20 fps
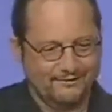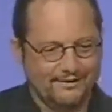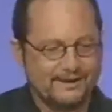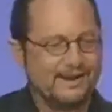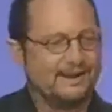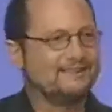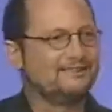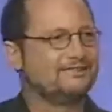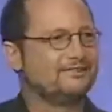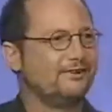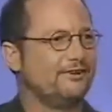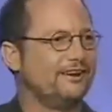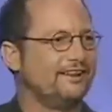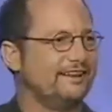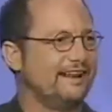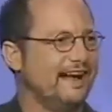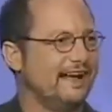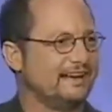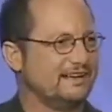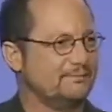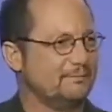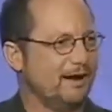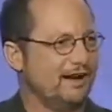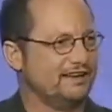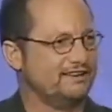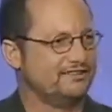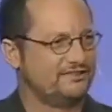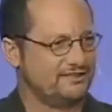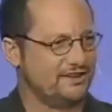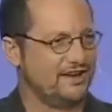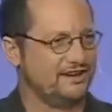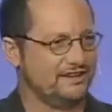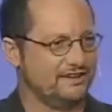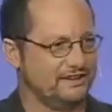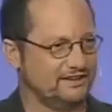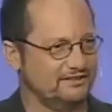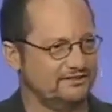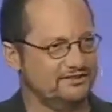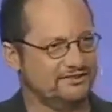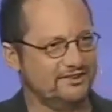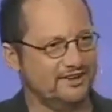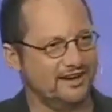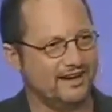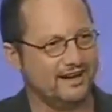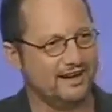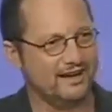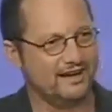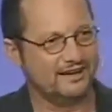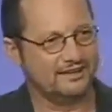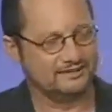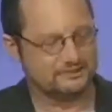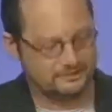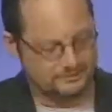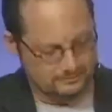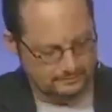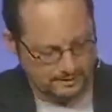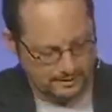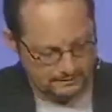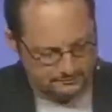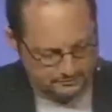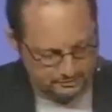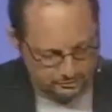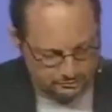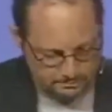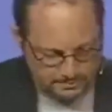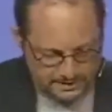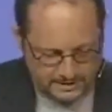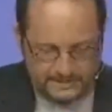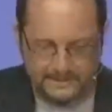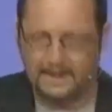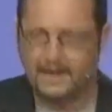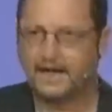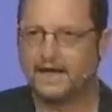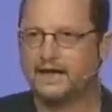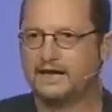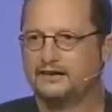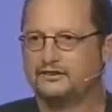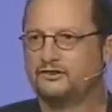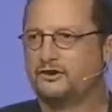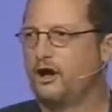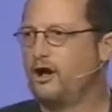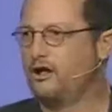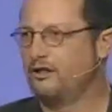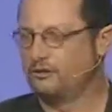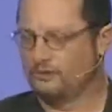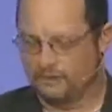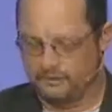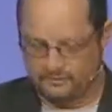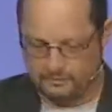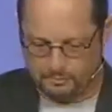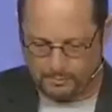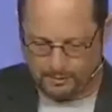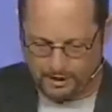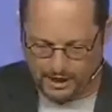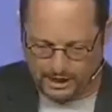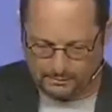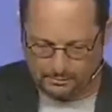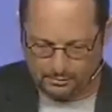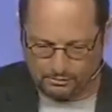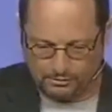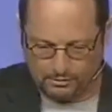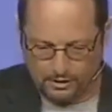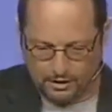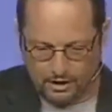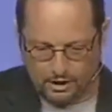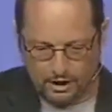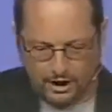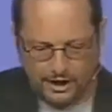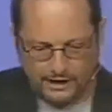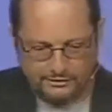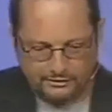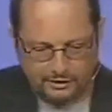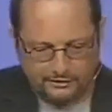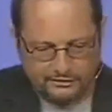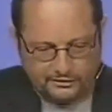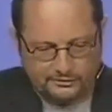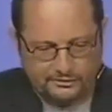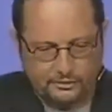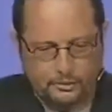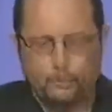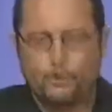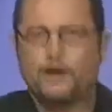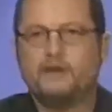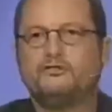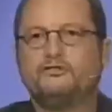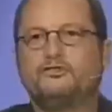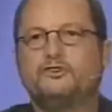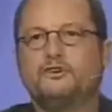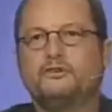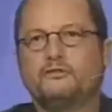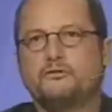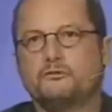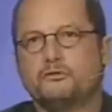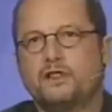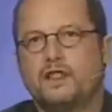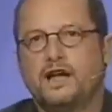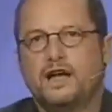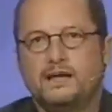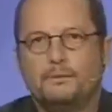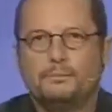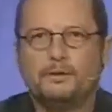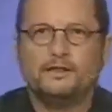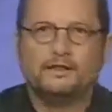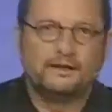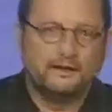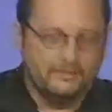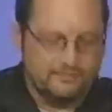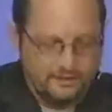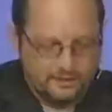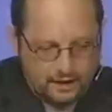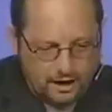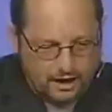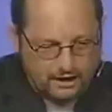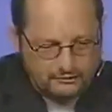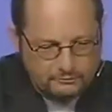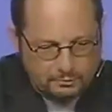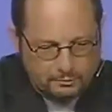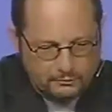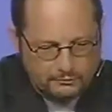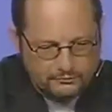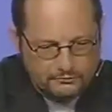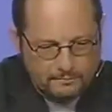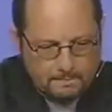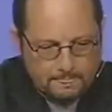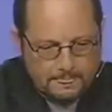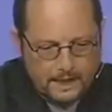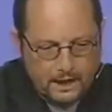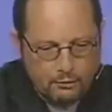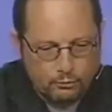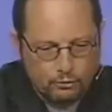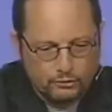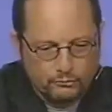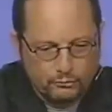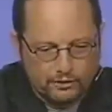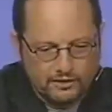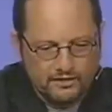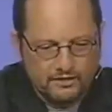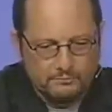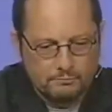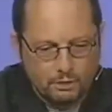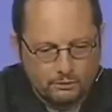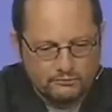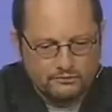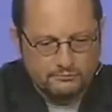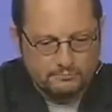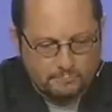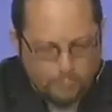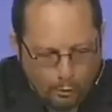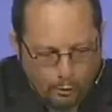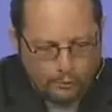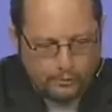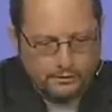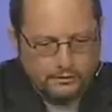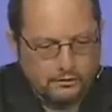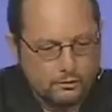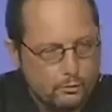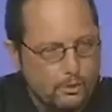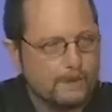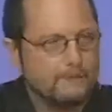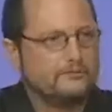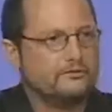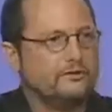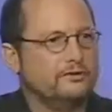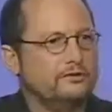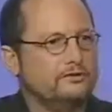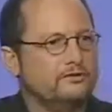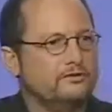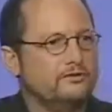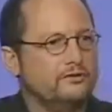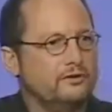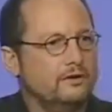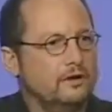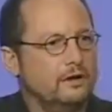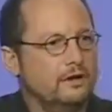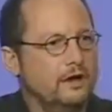When I started out in my studies to be a scholar of the Bible, I thought that the question of the reliability of the Gospels was one of the most important questions